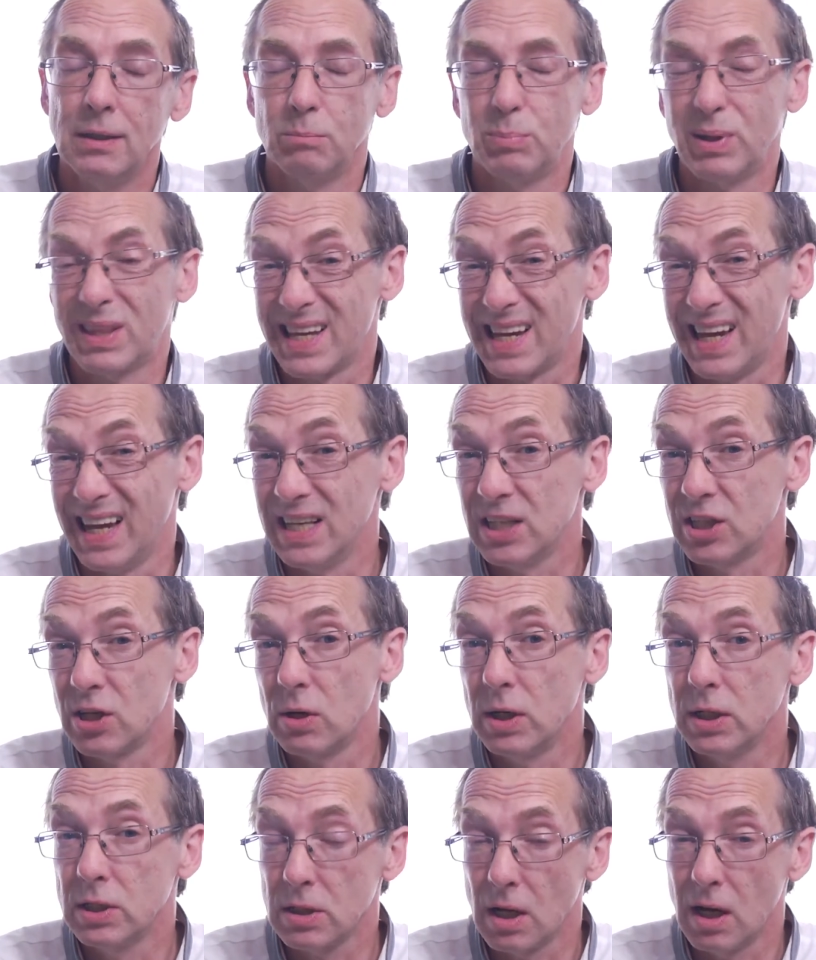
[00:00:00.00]
But that is the
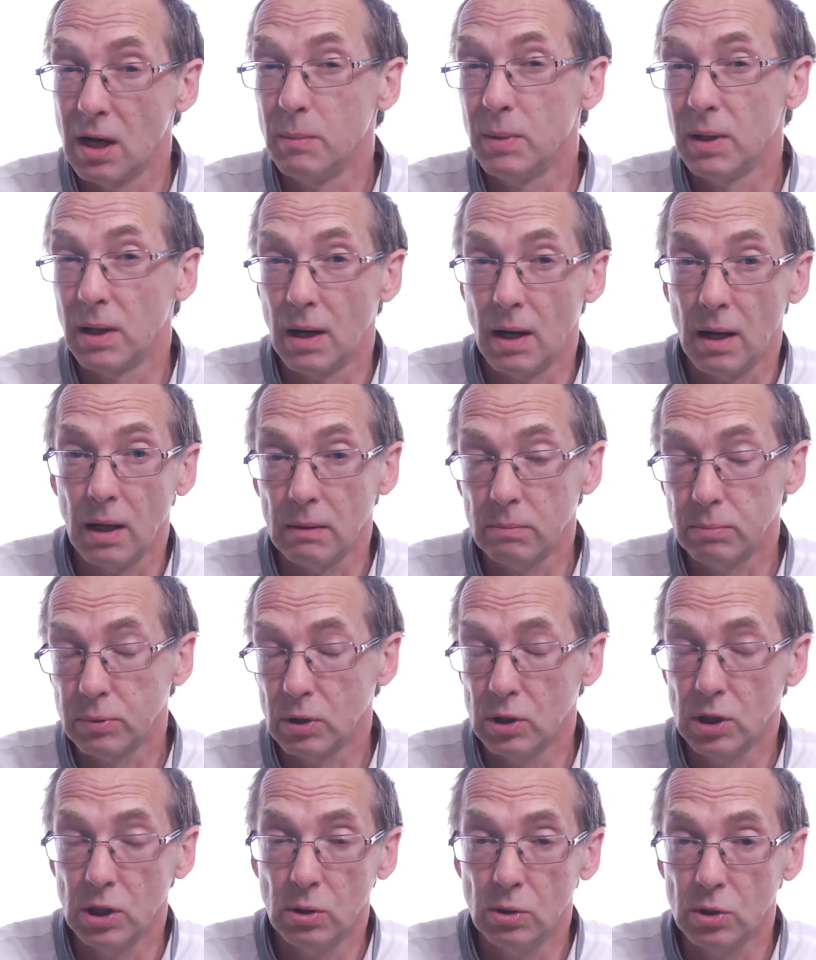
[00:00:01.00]
only time that I
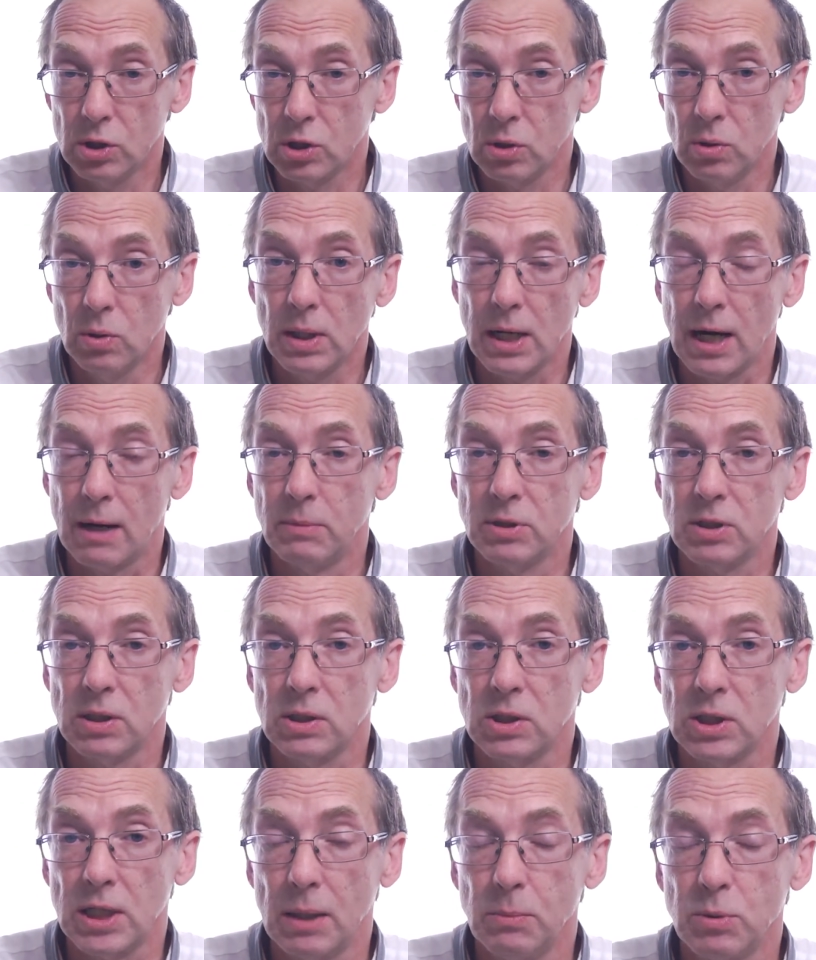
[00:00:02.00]
use two cameras at
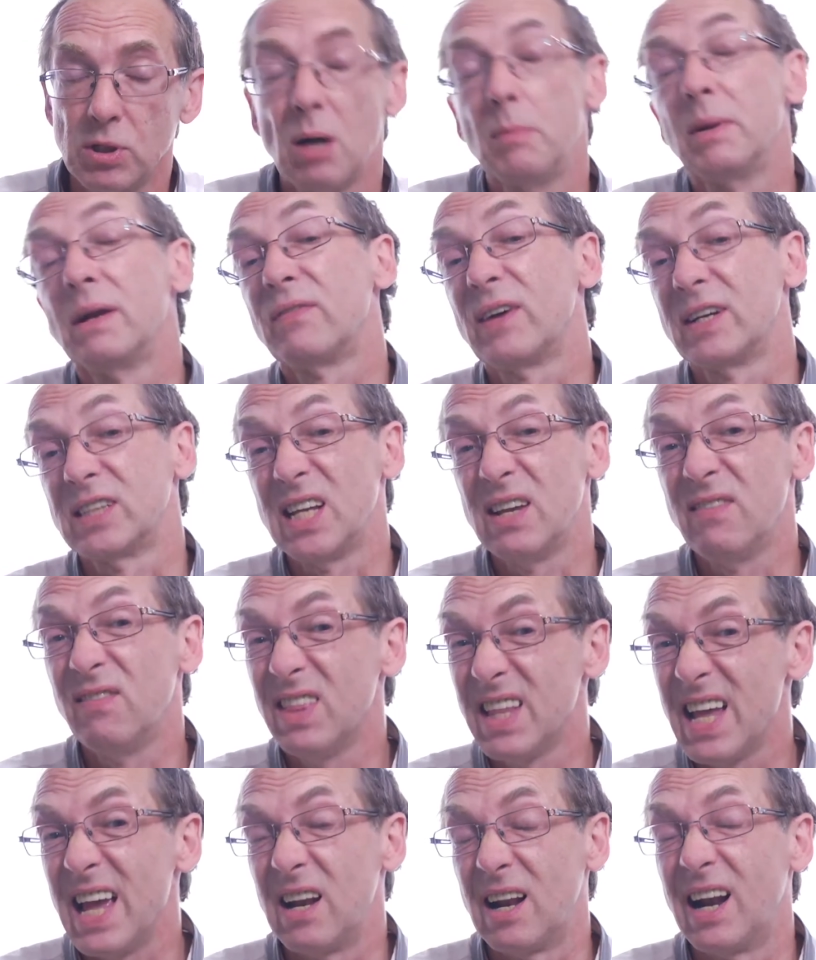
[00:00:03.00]
the same time. And in fact,
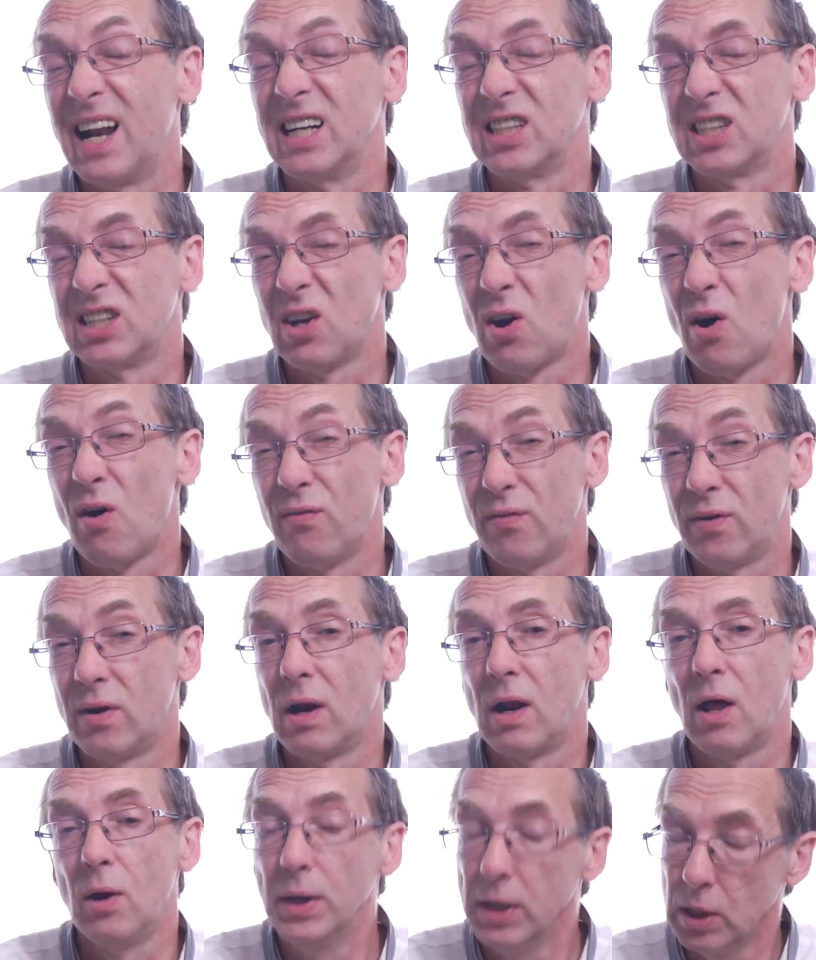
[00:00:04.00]
even then, I'll
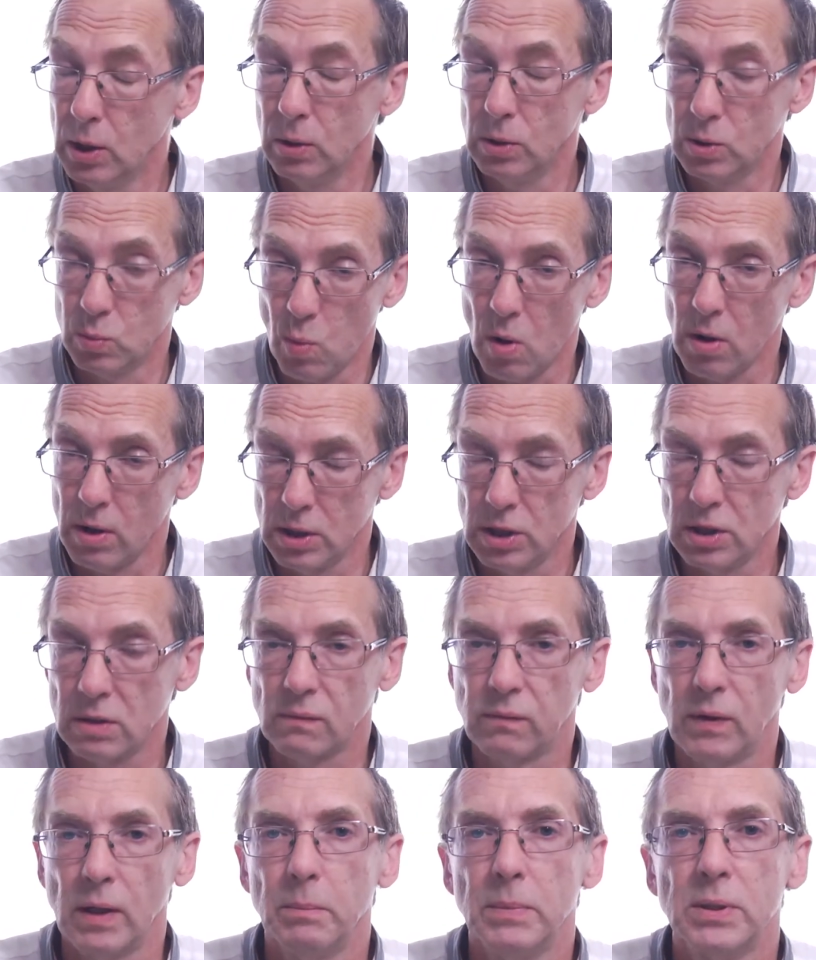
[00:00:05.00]
only use one and
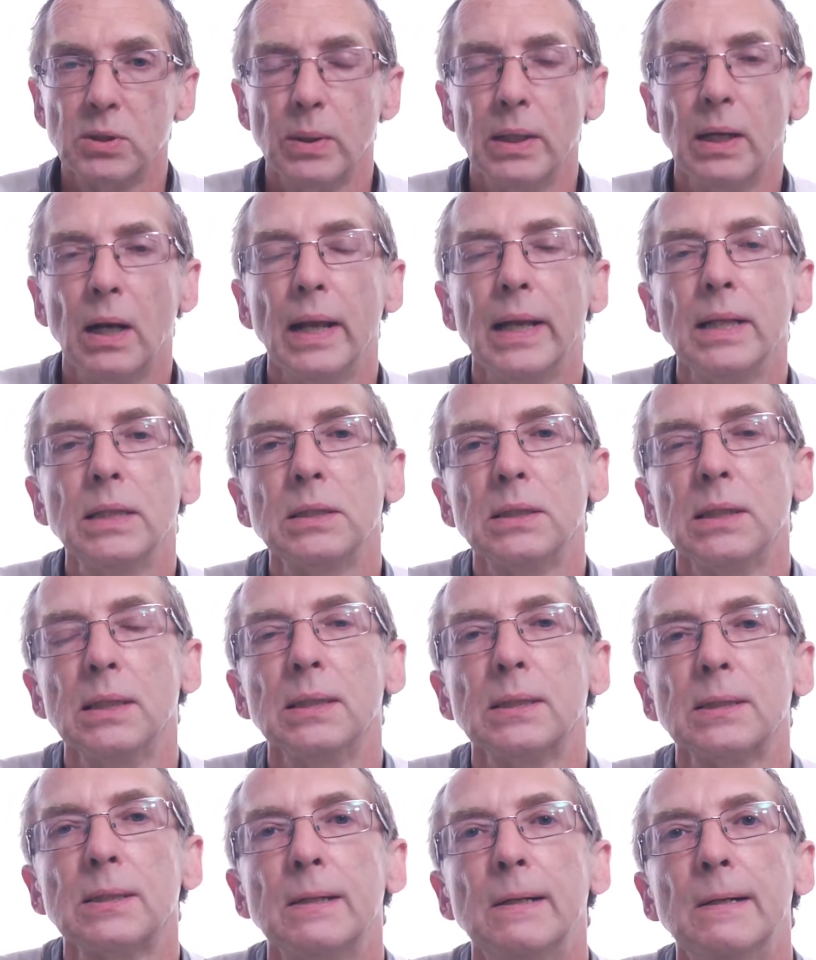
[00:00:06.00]
just flip between
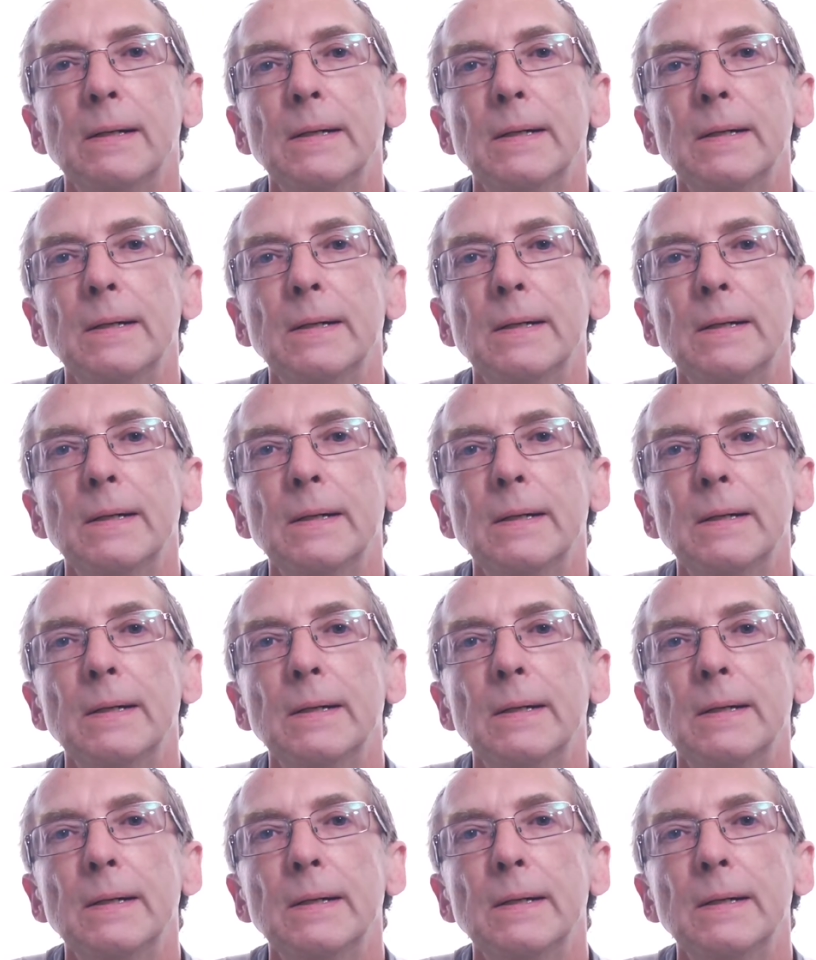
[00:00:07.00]
lenses.